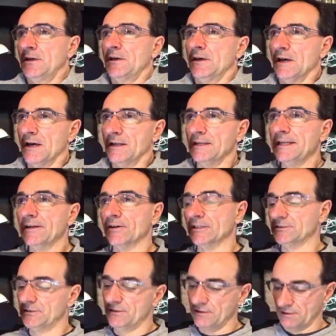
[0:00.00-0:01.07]

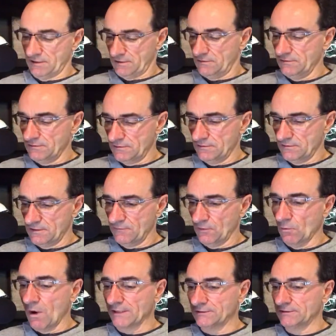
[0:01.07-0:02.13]
Nearest the, if you're
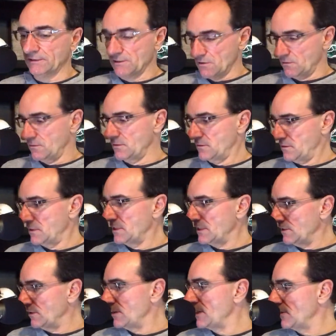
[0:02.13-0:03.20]
watching, you know, the
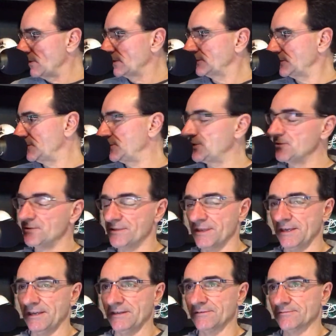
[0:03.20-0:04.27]
nearest to
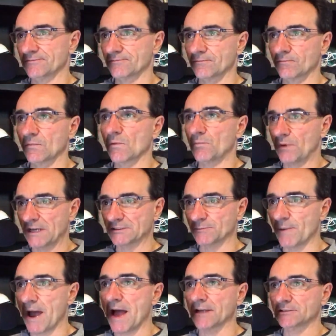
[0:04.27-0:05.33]
the press
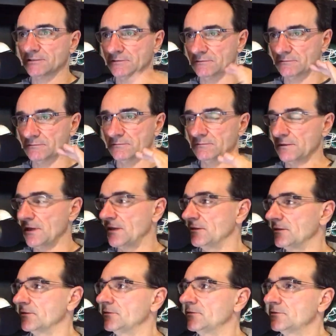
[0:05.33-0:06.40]
box and
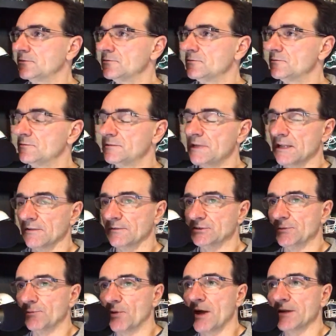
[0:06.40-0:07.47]
the
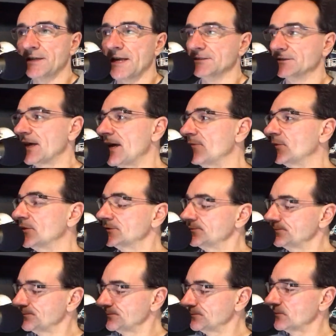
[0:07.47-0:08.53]
television broadcast cameras,
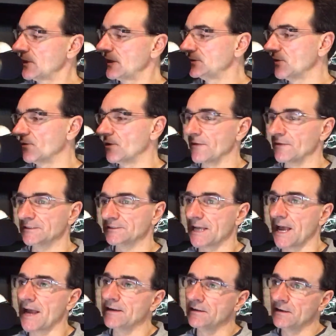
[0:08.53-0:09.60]
he's over on this
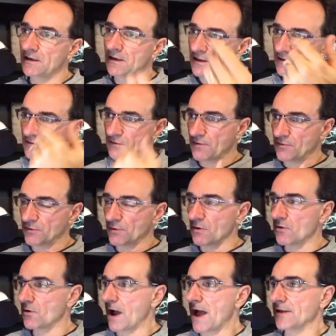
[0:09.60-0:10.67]
side. They
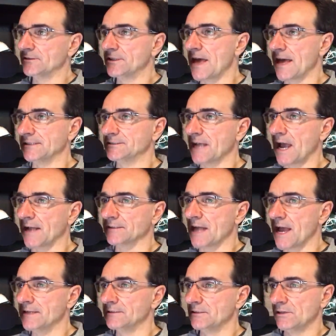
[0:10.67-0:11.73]
throw to that
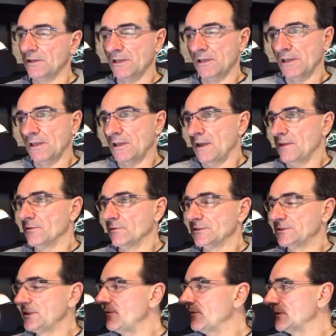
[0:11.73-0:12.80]
sideline, and the
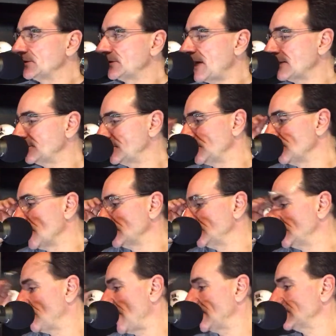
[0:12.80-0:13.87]
receiver just has too much
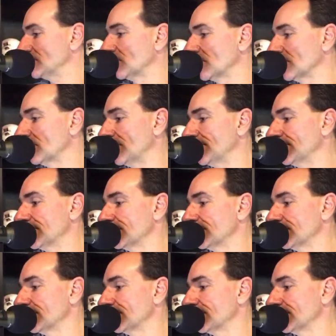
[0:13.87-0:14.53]
space to work with.